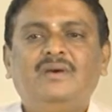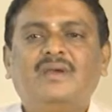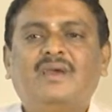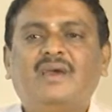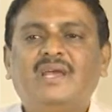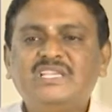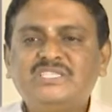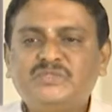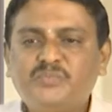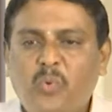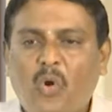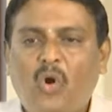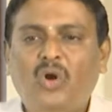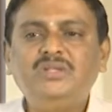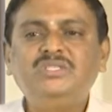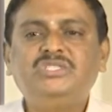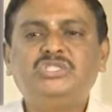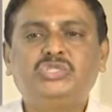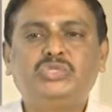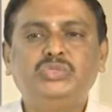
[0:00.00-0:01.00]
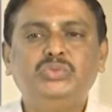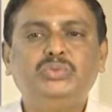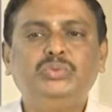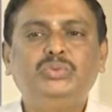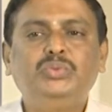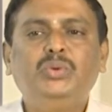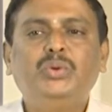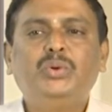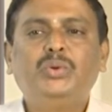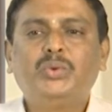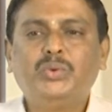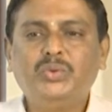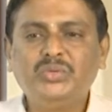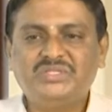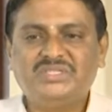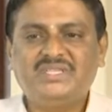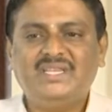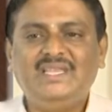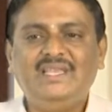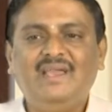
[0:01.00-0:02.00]
corresponds to
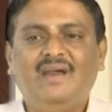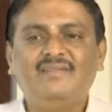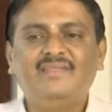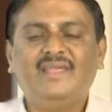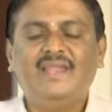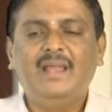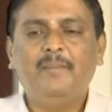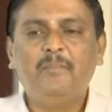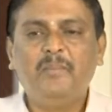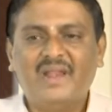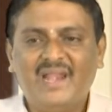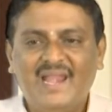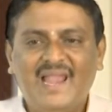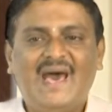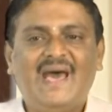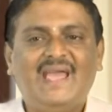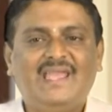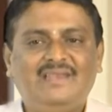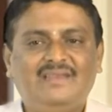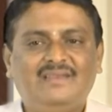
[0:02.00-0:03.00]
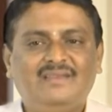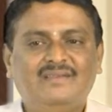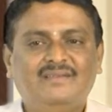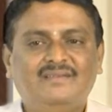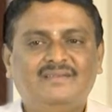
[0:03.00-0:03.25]
root 3 on the number line.